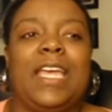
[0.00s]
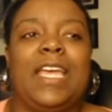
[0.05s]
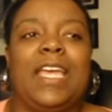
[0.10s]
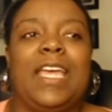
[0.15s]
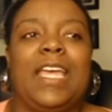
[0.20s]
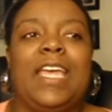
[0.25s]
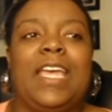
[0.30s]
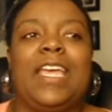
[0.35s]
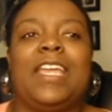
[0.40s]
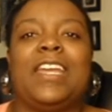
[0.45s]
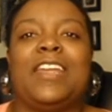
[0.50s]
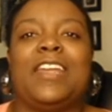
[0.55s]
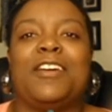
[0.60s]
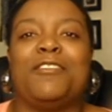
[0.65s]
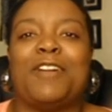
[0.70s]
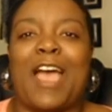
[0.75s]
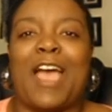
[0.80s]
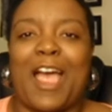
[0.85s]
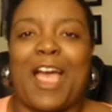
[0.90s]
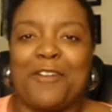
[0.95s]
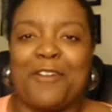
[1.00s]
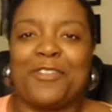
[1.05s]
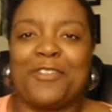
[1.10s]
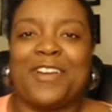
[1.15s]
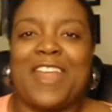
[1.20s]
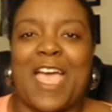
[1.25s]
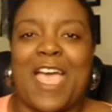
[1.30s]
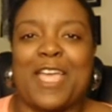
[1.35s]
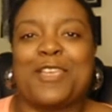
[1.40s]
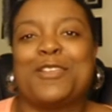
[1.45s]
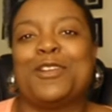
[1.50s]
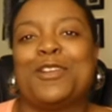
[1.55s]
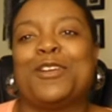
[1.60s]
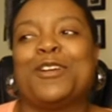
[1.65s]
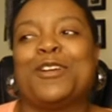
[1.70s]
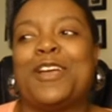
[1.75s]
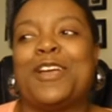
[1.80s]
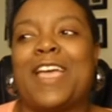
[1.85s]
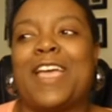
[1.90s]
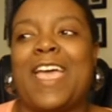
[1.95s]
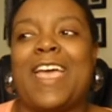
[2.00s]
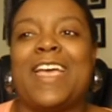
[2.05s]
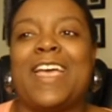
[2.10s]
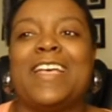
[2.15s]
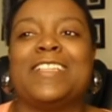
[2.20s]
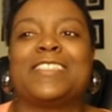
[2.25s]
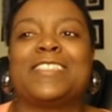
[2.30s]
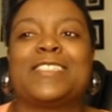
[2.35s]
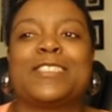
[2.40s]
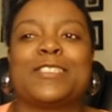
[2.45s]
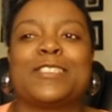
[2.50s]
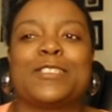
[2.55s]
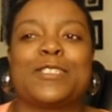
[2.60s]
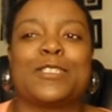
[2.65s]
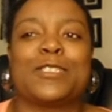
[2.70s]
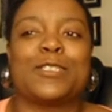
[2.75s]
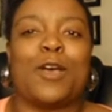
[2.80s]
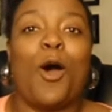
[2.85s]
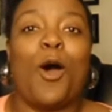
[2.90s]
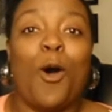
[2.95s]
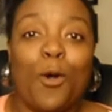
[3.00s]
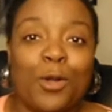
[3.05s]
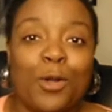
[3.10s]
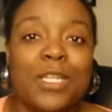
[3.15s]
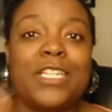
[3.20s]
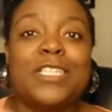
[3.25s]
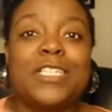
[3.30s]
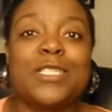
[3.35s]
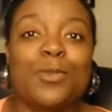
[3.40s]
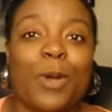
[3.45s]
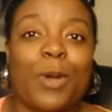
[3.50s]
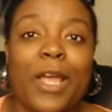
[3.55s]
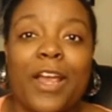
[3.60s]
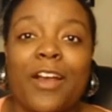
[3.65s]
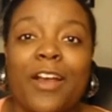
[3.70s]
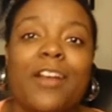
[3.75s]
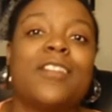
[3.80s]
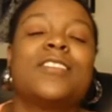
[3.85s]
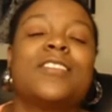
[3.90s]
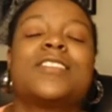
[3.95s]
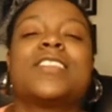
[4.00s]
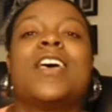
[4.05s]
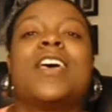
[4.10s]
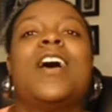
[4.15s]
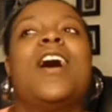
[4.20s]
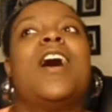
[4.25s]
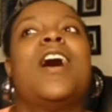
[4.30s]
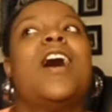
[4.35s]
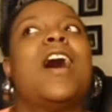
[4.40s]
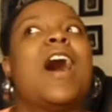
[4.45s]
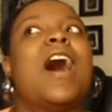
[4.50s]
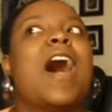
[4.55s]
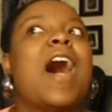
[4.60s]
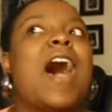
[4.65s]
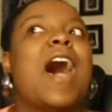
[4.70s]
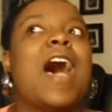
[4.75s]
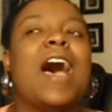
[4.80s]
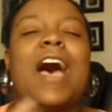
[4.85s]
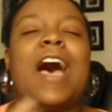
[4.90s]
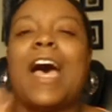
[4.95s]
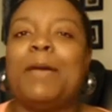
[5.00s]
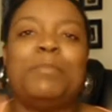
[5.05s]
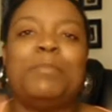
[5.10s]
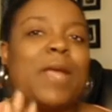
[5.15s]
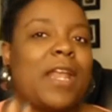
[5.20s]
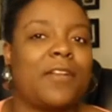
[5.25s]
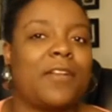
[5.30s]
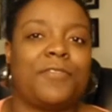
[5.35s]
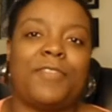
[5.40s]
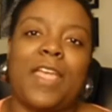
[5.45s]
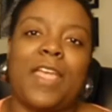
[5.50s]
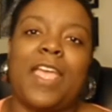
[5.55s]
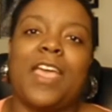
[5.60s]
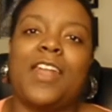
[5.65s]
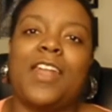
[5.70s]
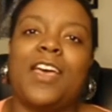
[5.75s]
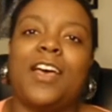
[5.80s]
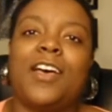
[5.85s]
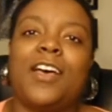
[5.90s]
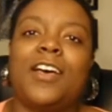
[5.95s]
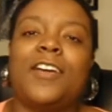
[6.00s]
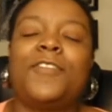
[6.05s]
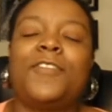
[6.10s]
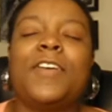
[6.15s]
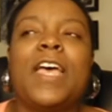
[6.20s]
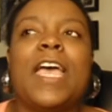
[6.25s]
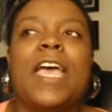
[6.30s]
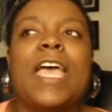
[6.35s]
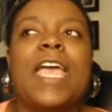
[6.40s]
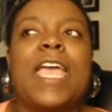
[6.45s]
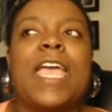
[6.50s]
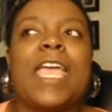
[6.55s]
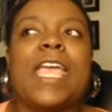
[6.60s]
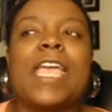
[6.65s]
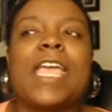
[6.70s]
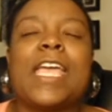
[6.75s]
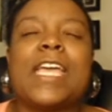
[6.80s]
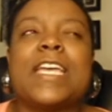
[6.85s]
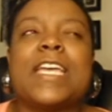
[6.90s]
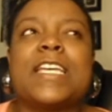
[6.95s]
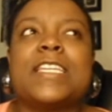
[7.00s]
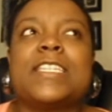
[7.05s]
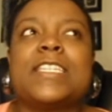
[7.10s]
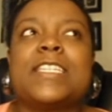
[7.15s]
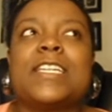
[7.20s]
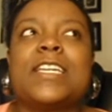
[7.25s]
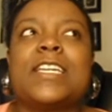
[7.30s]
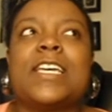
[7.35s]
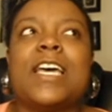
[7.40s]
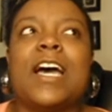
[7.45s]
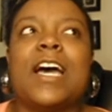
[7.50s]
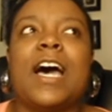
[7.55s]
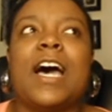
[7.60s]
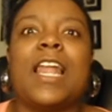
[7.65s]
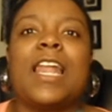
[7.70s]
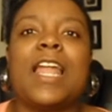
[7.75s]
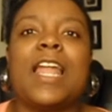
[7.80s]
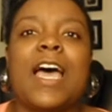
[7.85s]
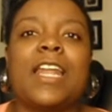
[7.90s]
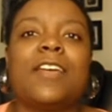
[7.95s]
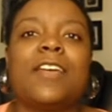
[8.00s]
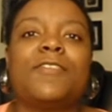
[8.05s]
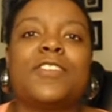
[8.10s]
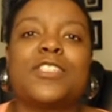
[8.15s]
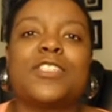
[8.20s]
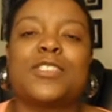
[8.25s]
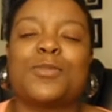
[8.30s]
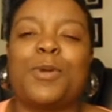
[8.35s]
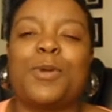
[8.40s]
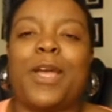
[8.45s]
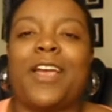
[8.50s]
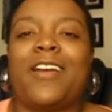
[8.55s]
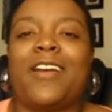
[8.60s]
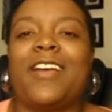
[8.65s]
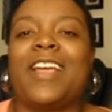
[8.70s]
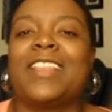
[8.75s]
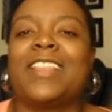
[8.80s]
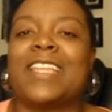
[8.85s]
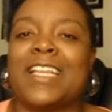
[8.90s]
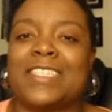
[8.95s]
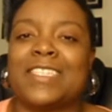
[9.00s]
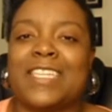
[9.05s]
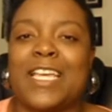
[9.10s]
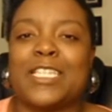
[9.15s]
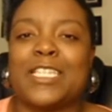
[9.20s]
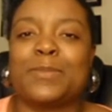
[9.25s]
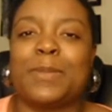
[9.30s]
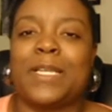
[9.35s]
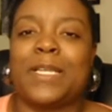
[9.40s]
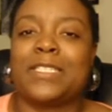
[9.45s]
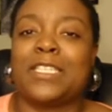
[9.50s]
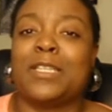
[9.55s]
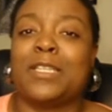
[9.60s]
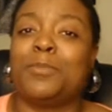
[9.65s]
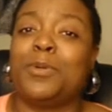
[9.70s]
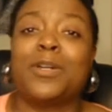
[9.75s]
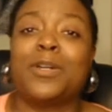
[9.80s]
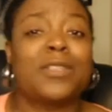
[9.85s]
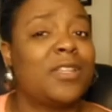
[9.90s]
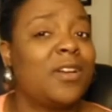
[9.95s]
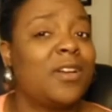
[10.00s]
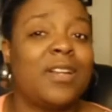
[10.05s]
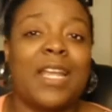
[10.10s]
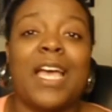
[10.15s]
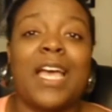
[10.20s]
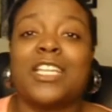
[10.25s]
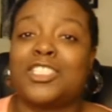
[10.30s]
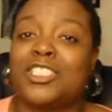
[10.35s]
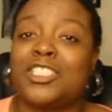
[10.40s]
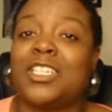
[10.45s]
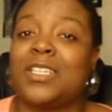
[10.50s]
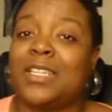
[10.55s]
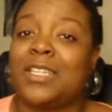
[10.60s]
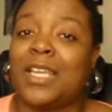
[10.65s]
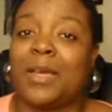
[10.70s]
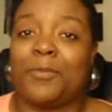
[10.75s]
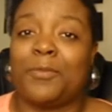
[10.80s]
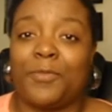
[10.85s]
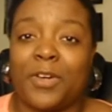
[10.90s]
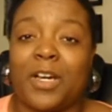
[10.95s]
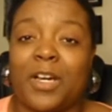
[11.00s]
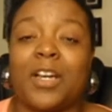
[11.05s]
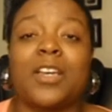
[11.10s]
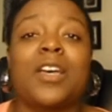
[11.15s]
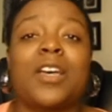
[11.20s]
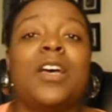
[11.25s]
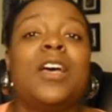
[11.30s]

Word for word: in our vernacular as holy swears, I'm not a fan of. And a lot of the swearing that takes place in the book, they're not shit damn fuck.